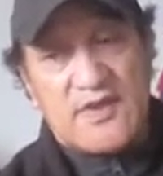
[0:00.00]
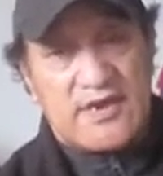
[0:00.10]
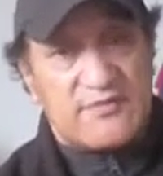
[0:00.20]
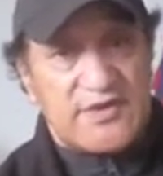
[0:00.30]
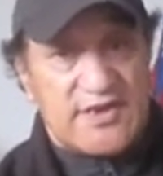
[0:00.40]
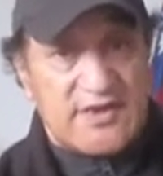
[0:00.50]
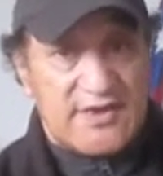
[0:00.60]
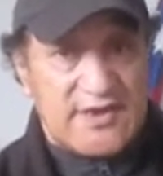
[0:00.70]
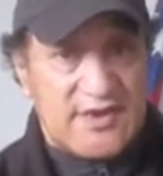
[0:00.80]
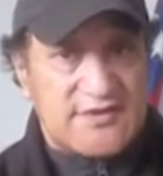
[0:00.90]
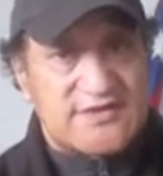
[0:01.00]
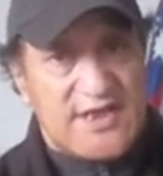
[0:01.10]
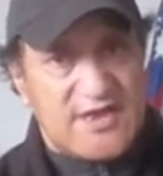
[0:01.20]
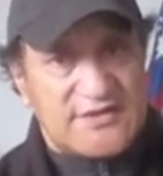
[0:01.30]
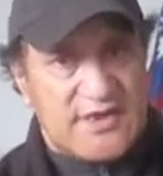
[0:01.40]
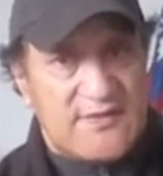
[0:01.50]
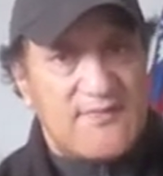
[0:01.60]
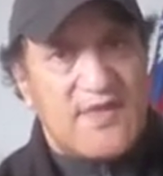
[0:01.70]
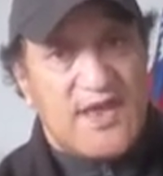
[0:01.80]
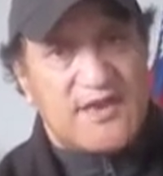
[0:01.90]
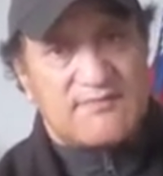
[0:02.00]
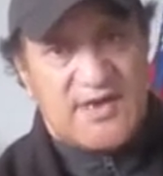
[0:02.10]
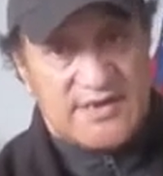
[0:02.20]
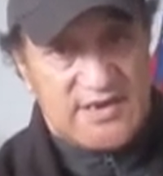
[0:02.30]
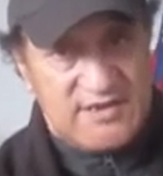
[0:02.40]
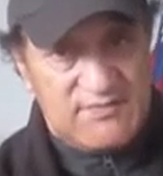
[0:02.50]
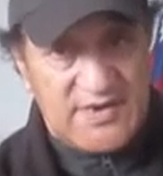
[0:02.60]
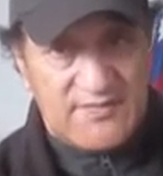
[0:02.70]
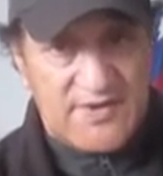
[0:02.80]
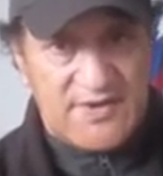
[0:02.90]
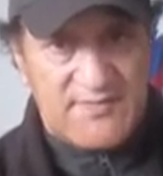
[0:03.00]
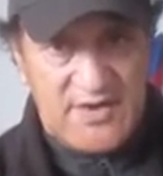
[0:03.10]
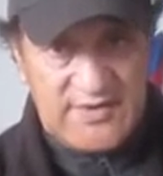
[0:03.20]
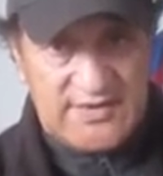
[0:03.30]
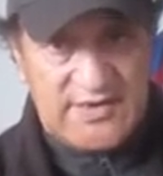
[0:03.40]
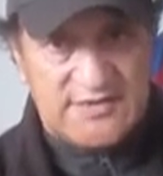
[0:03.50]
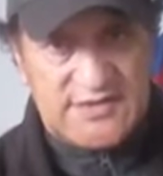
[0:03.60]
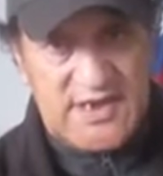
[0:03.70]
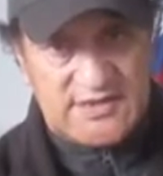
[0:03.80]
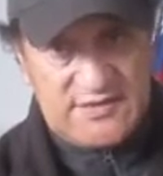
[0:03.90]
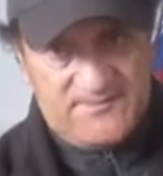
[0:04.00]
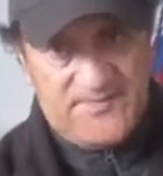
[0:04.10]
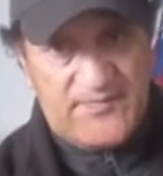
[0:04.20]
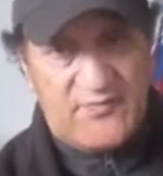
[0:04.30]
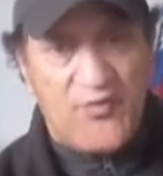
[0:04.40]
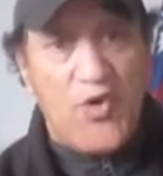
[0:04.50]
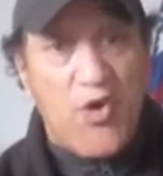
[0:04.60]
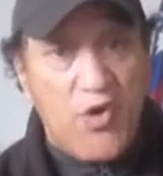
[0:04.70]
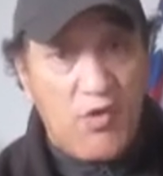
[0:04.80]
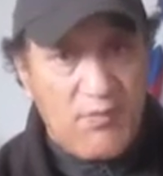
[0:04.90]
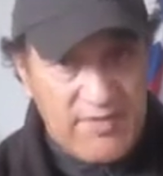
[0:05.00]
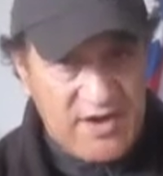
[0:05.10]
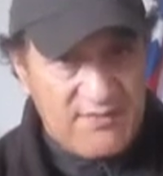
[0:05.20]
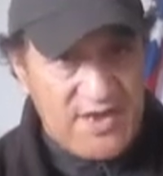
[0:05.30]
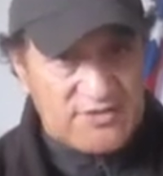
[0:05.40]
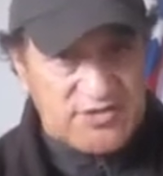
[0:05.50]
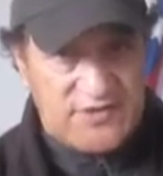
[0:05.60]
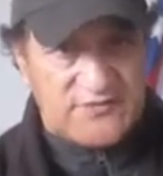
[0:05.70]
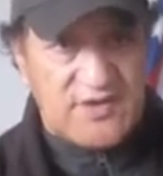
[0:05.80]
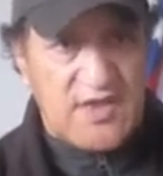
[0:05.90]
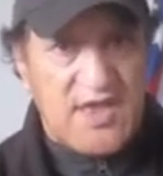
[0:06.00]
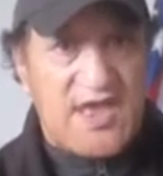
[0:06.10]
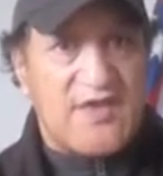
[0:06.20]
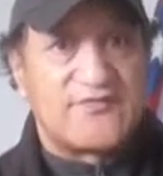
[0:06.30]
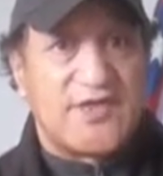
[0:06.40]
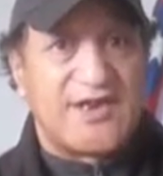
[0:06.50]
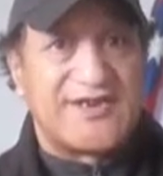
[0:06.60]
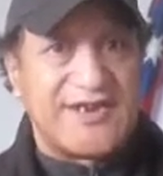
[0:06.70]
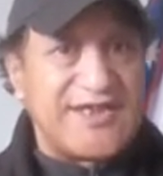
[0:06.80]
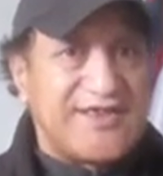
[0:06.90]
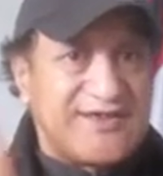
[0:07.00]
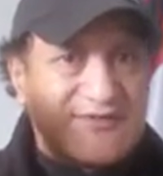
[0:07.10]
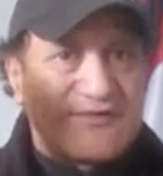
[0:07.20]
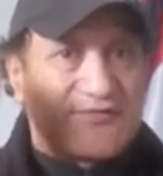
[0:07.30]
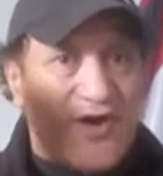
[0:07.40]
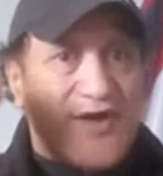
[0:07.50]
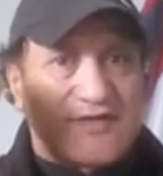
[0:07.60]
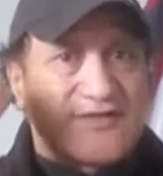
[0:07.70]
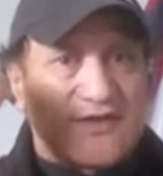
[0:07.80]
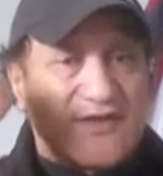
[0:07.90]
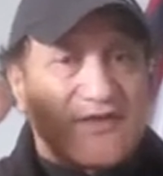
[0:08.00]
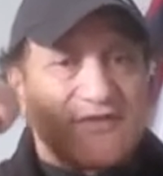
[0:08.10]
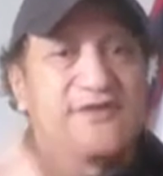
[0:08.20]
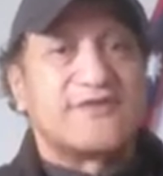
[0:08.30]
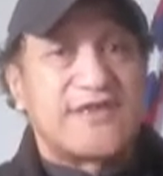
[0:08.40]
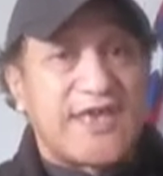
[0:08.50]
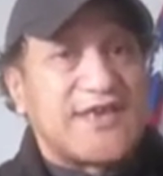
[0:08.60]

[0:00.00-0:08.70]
Hiruini Karaka is the other, and Manahi Parapara Mohini is the other. Four paramount chiefs have the legal right to kick